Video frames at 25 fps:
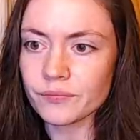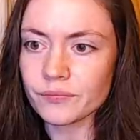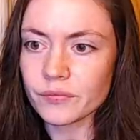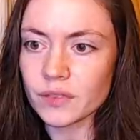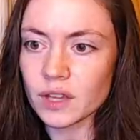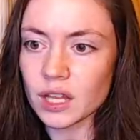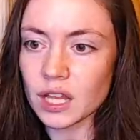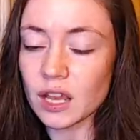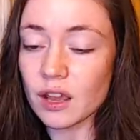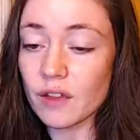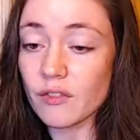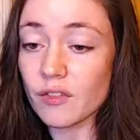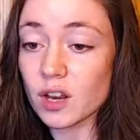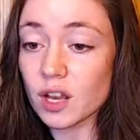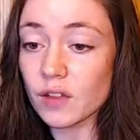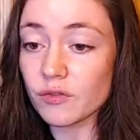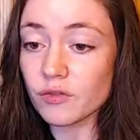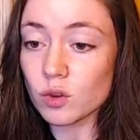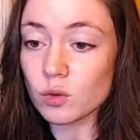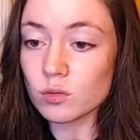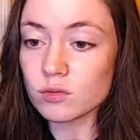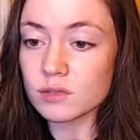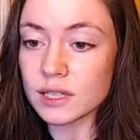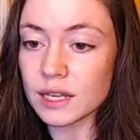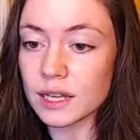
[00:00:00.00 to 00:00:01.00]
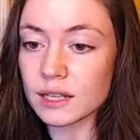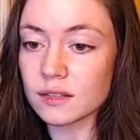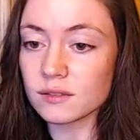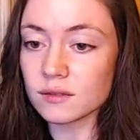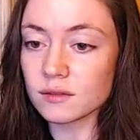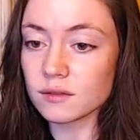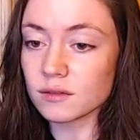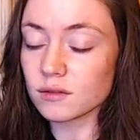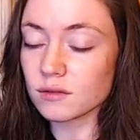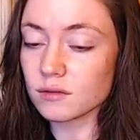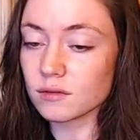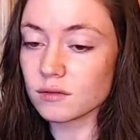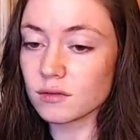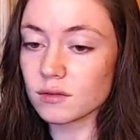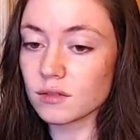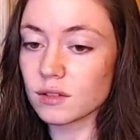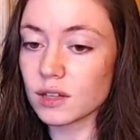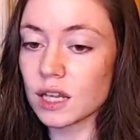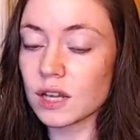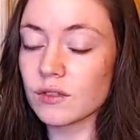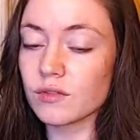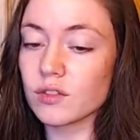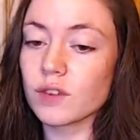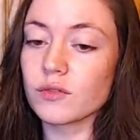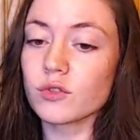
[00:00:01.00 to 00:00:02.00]
even if you
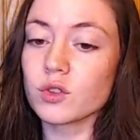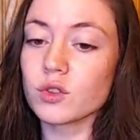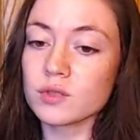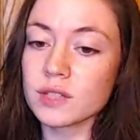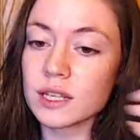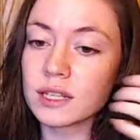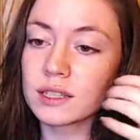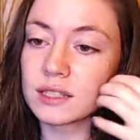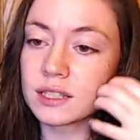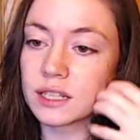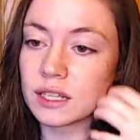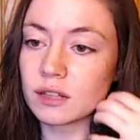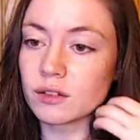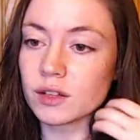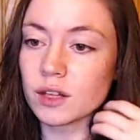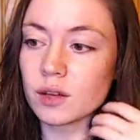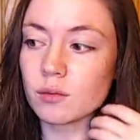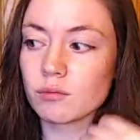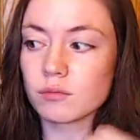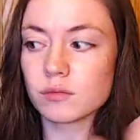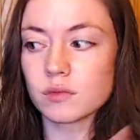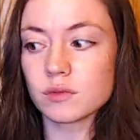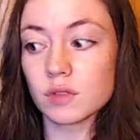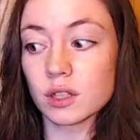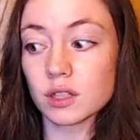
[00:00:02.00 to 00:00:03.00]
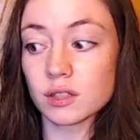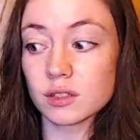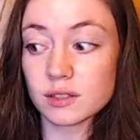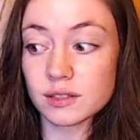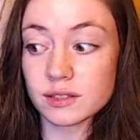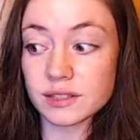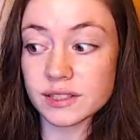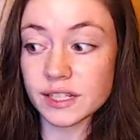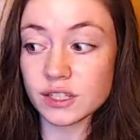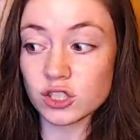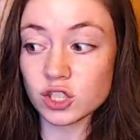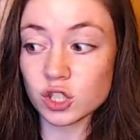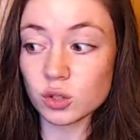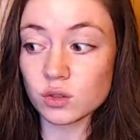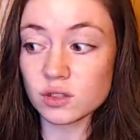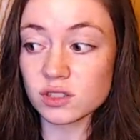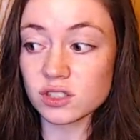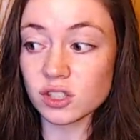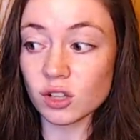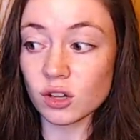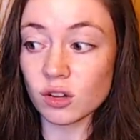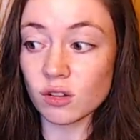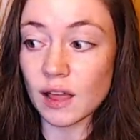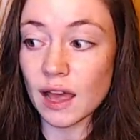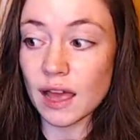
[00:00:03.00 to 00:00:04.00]
did kill him, C2's
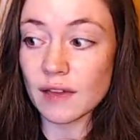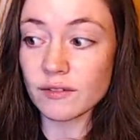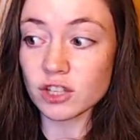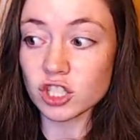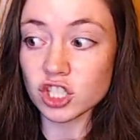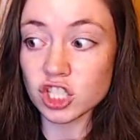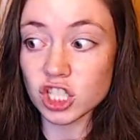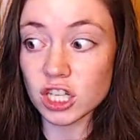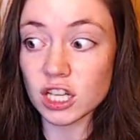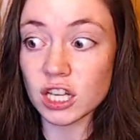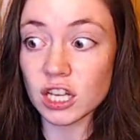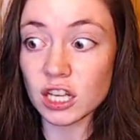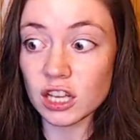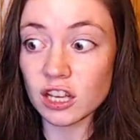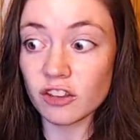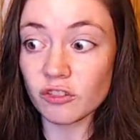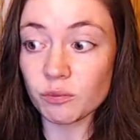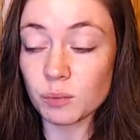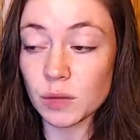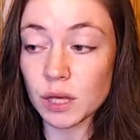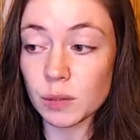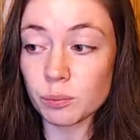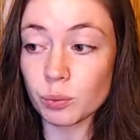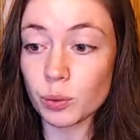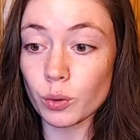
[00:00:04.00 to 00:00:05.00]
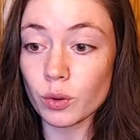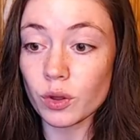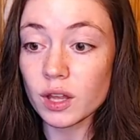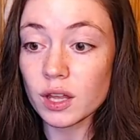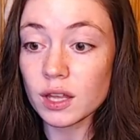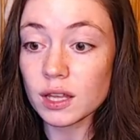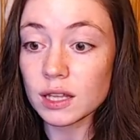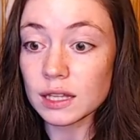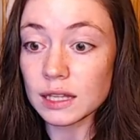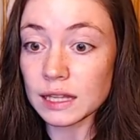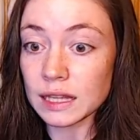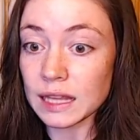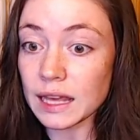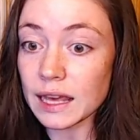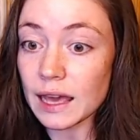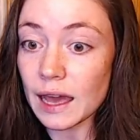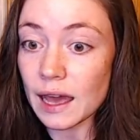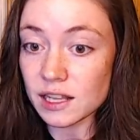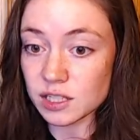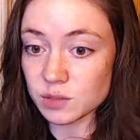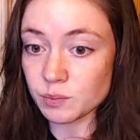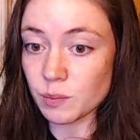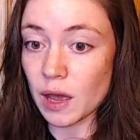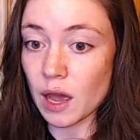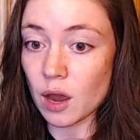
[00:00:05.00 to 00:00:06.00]
still alive and she can give people
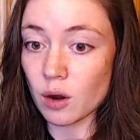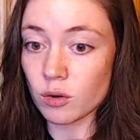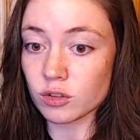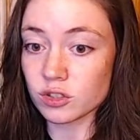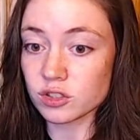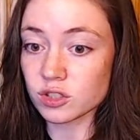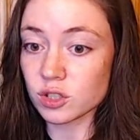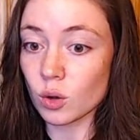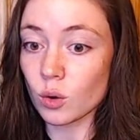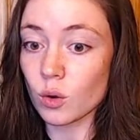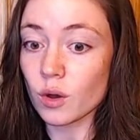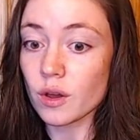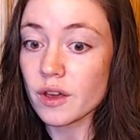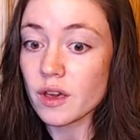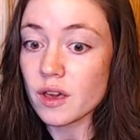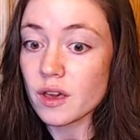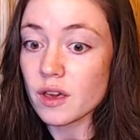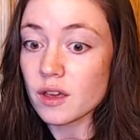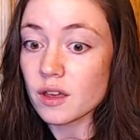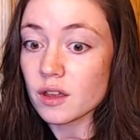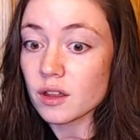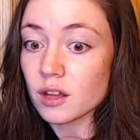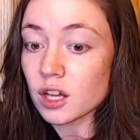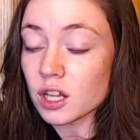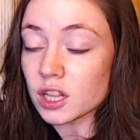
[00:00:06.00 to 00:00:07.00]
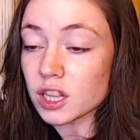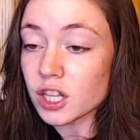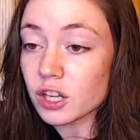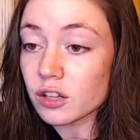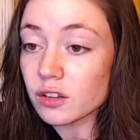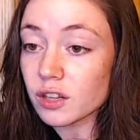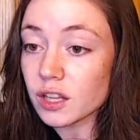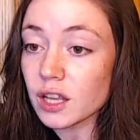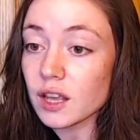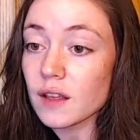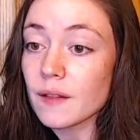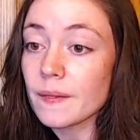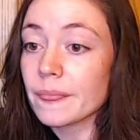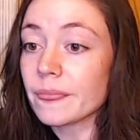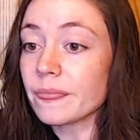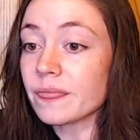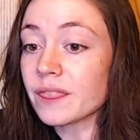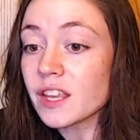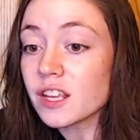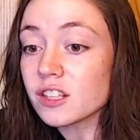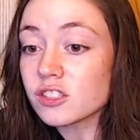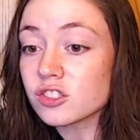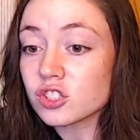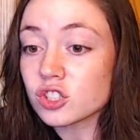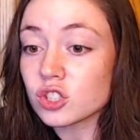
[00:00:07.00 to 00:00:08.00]
Geass power. So, clearly,
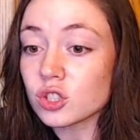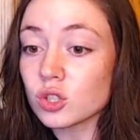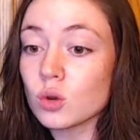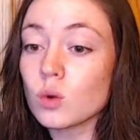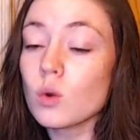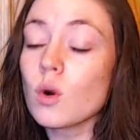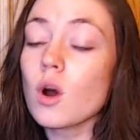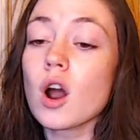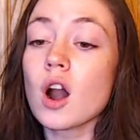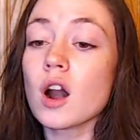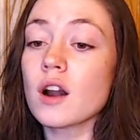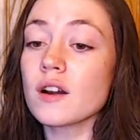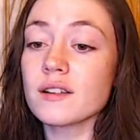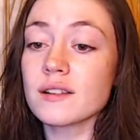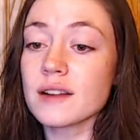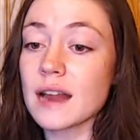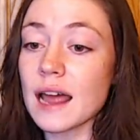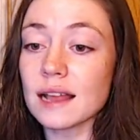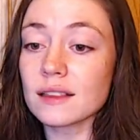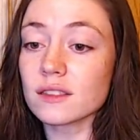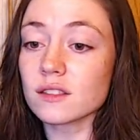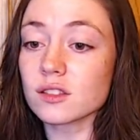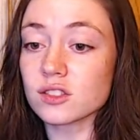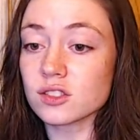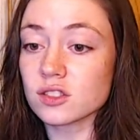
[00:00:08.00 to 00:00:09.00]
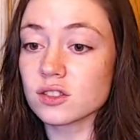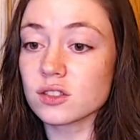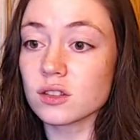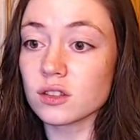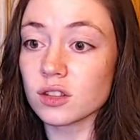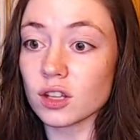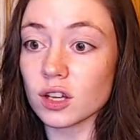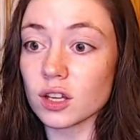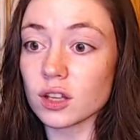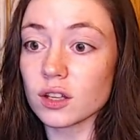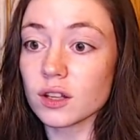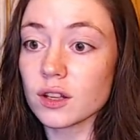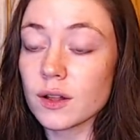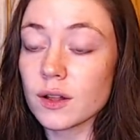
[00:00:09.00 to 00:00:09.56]
these two are not the